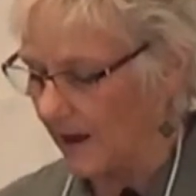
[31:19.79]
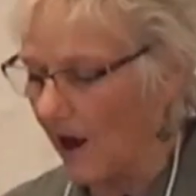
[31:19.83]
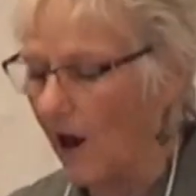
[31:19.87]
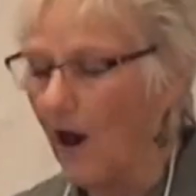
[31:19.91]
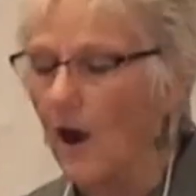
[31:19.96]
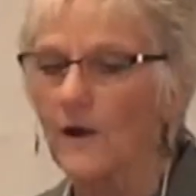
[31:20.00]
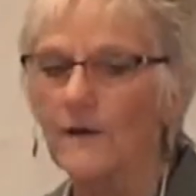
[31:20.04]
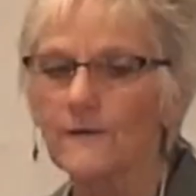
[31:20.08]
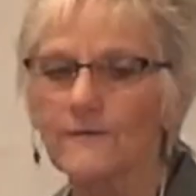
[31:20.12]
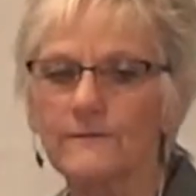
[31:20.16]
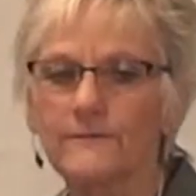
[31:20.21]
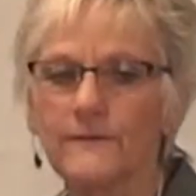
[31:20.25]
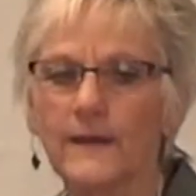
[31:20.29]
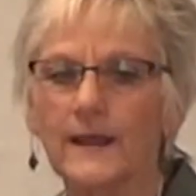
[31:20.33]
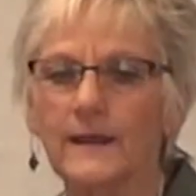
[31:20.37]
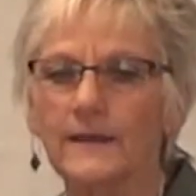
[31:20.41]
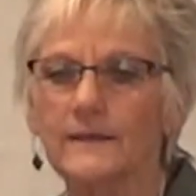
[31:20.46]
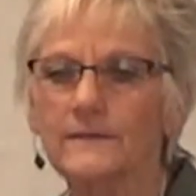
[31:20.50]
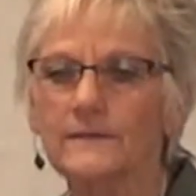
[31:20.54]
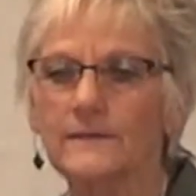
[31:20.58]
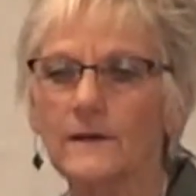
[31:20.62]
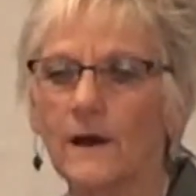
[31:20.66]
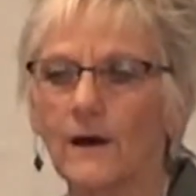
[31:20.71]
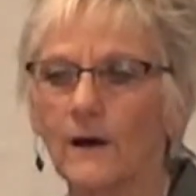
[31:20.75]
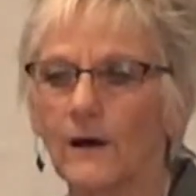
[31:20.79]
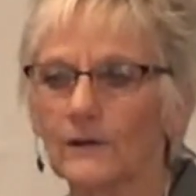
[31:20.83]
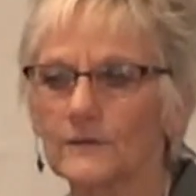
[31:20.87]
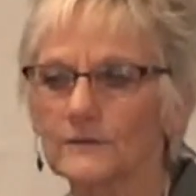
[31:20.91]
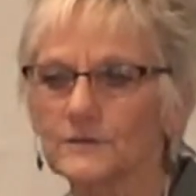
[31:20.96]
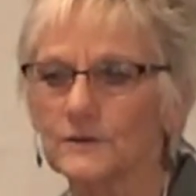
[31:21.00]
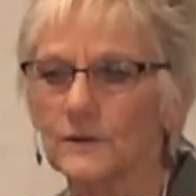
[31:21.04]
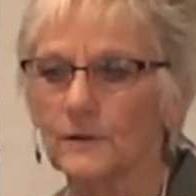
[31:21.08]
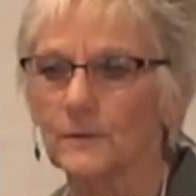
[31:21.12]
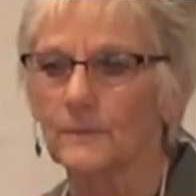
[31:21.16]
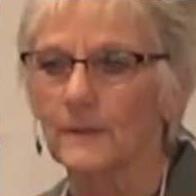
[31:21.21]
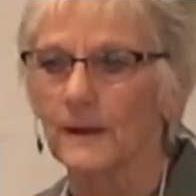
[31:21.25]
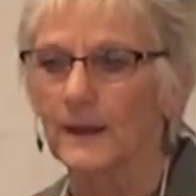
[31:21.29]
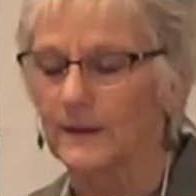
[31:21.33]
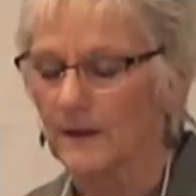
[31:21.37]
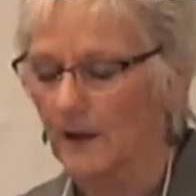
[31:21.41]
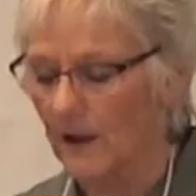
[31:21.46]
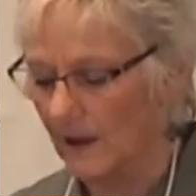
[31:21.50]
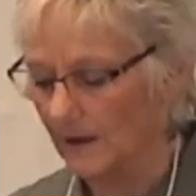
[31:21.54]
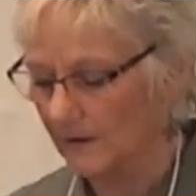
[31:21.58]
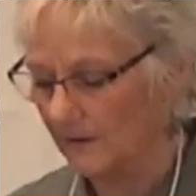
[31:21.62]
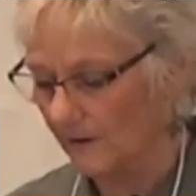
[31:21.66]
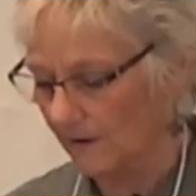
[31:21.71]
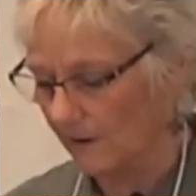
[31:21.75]
Our faith also may
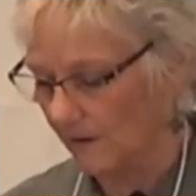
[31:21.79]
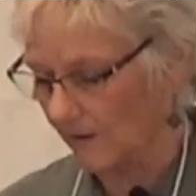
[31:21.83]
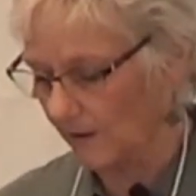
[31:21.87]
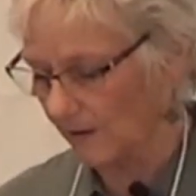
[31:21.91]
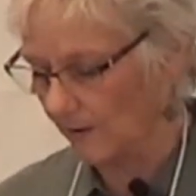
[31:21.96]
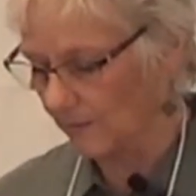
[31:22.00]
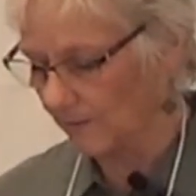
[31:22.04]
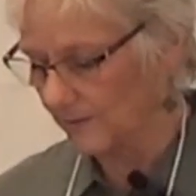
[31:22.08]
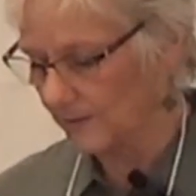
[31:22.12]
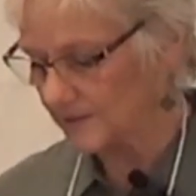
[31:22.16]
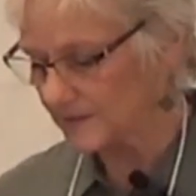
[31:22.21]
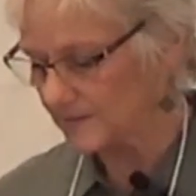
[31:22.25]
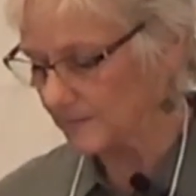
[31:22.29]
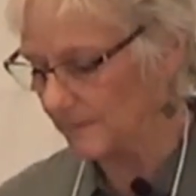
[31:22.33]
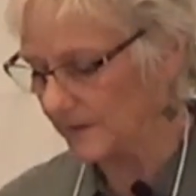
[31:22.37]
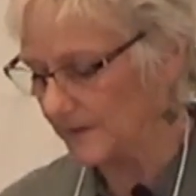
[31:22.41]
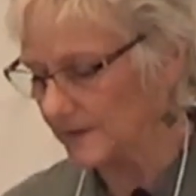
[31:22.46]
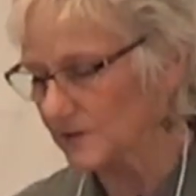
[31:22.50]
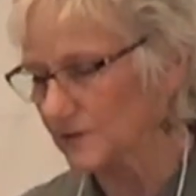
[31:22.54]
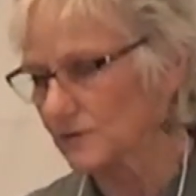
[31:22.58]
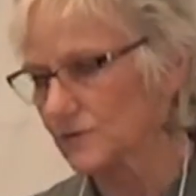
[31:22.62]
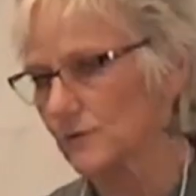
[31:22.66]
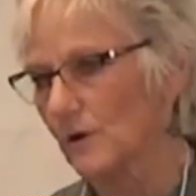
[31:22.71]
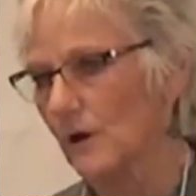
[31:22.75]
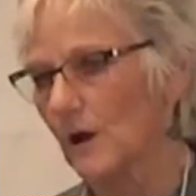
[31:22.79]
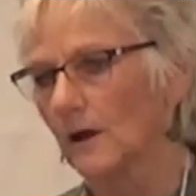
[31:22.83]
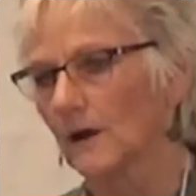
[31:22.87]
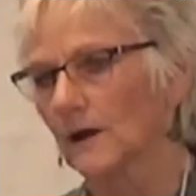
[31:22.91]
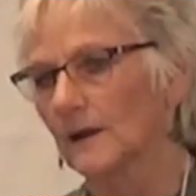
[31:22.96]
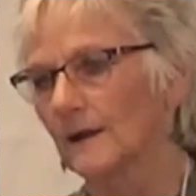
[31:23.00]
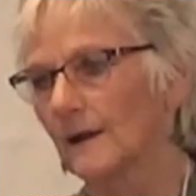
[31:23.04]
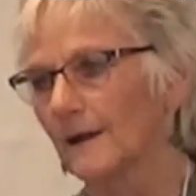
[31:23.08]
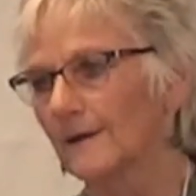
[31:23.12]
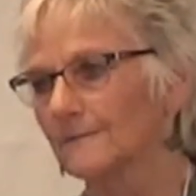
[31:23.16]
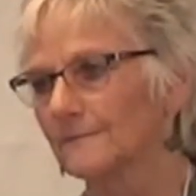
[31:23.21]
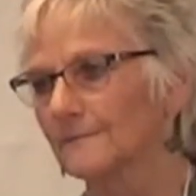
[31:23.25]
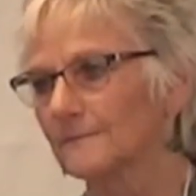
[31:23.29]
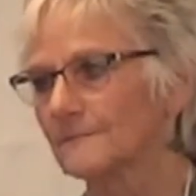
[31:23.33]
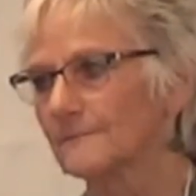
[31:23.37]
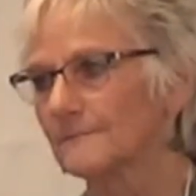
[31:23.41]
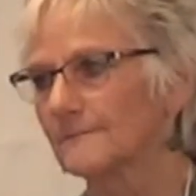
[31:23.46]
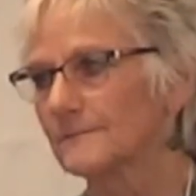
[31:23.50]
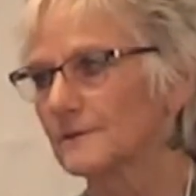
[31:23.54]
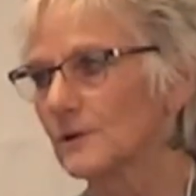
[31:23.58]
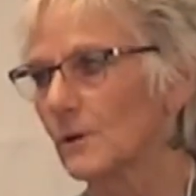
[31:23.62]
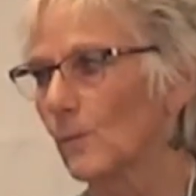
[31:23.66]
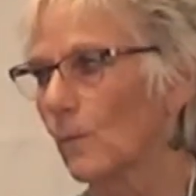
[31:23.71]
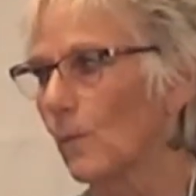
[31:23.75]
not always be strong enough
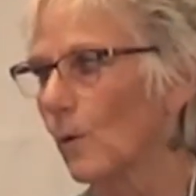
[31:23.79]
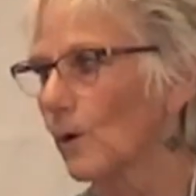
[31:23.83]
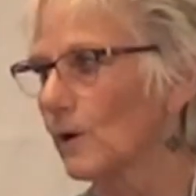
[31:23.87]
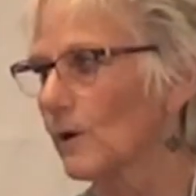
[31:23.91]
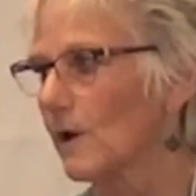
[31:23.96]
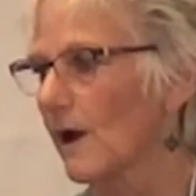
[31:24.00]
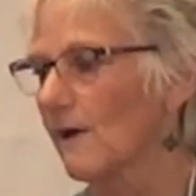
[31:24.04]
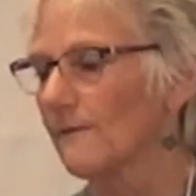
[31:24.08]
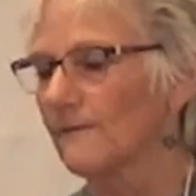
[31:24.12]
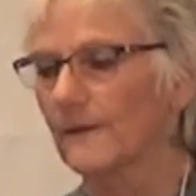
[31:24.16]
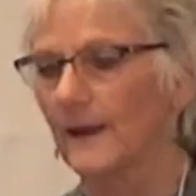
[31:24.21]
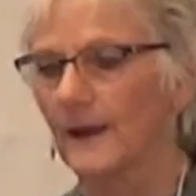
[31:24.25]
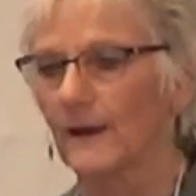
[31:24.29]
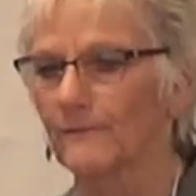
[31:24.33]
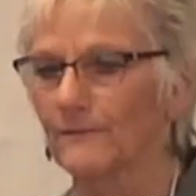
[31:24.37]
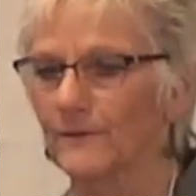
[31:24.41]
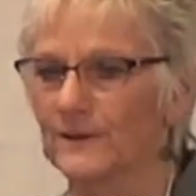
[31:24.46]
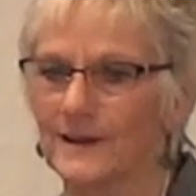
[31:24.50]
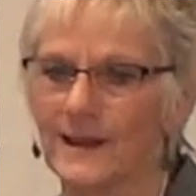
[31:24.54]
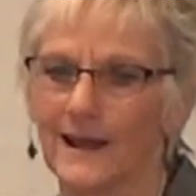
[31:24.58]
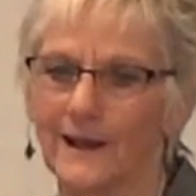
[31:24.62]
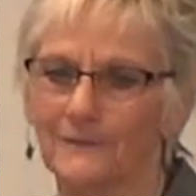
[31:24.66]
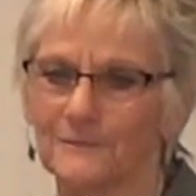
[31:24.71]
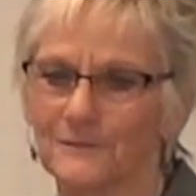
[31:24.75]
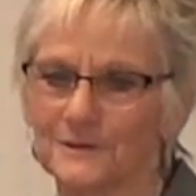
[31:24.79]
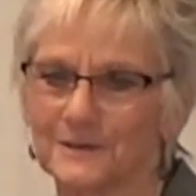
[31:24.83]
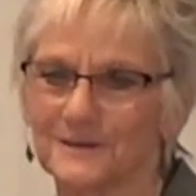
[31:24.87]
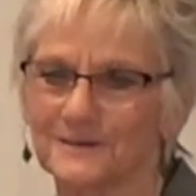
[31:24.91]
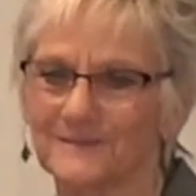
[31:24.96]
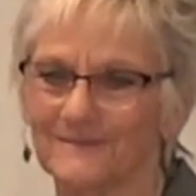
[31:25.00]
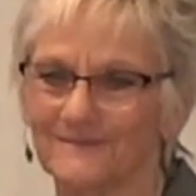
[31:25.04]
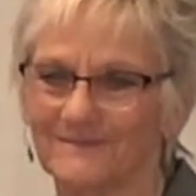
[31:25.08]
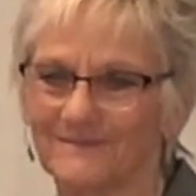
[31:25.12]
to ward off every doubt.